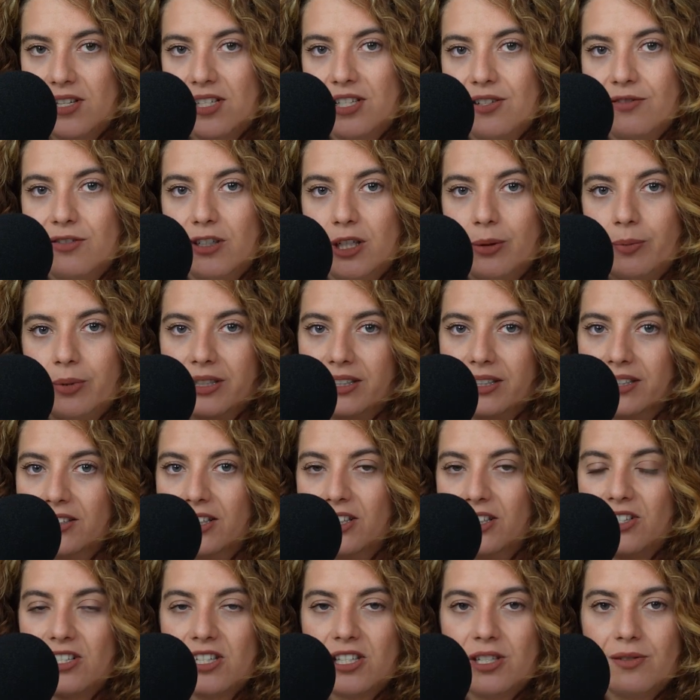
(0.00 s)
It's available in
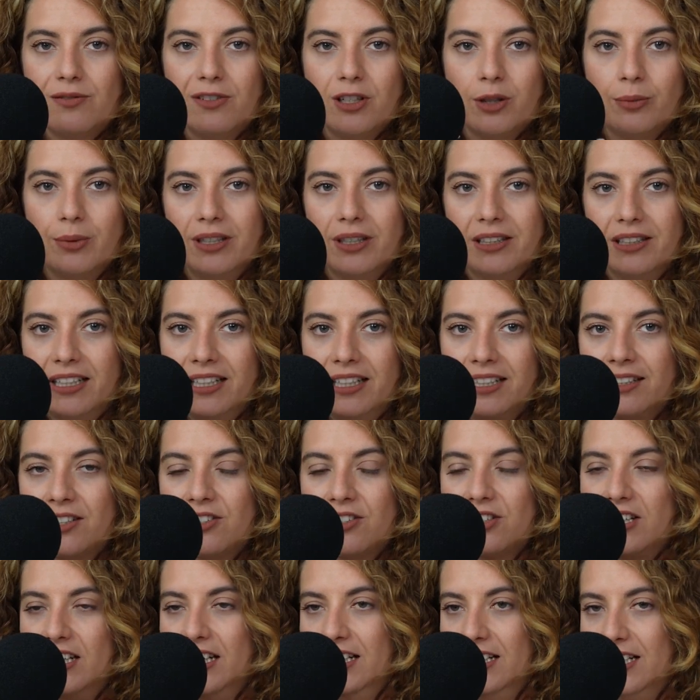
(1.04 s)
Dutch, it's available in
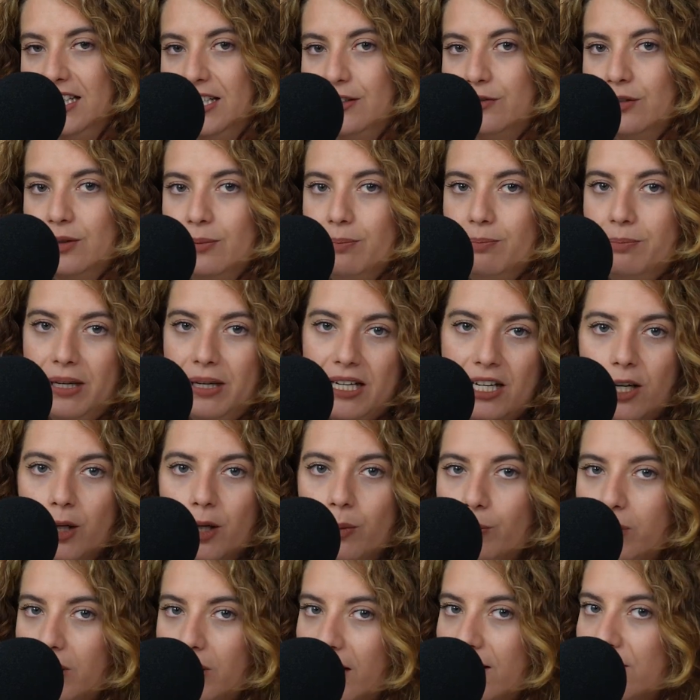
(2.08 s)
English, and even bigger
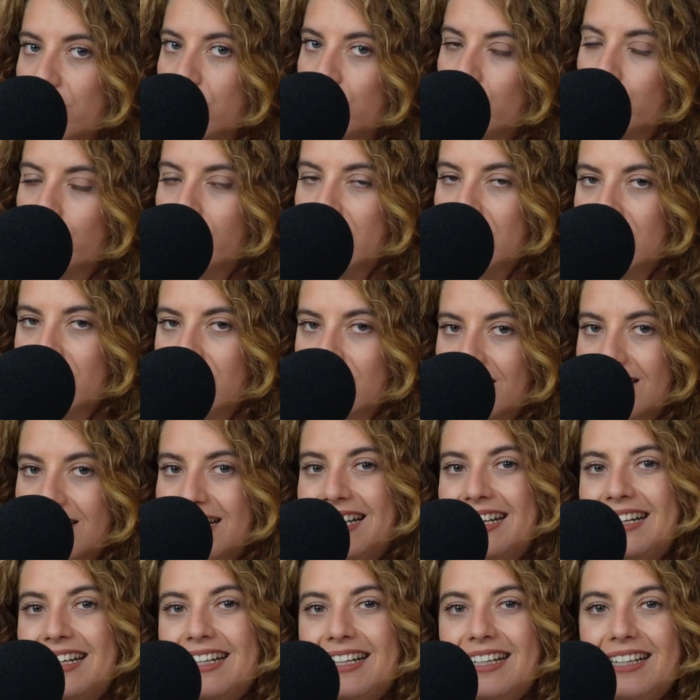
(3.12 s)
plot twist,
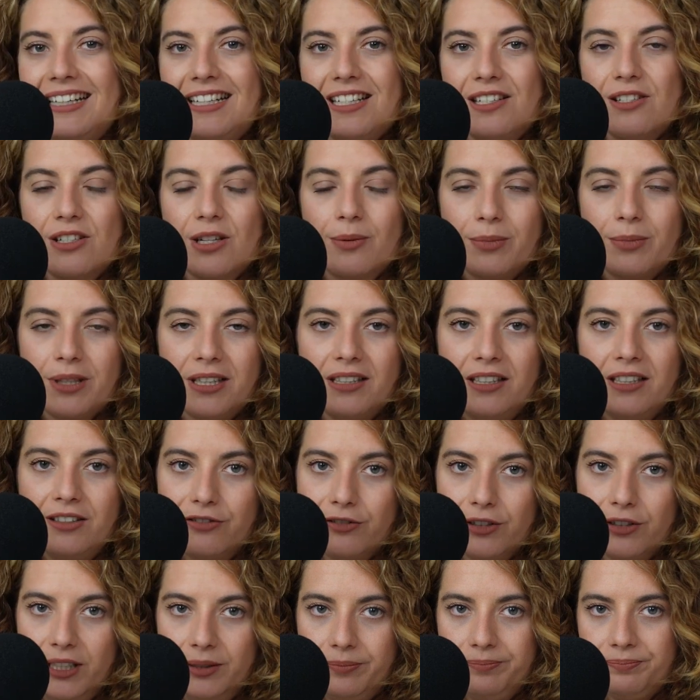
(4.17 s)
it is completely
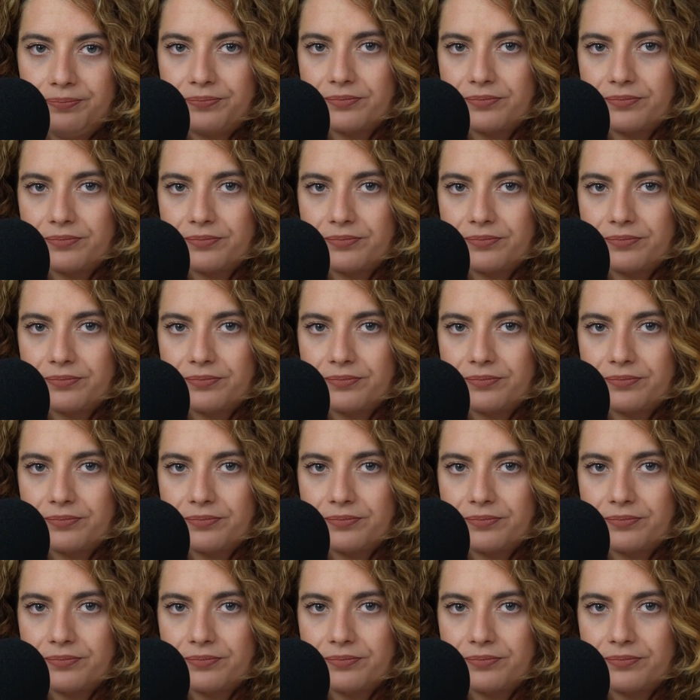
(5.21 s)
free.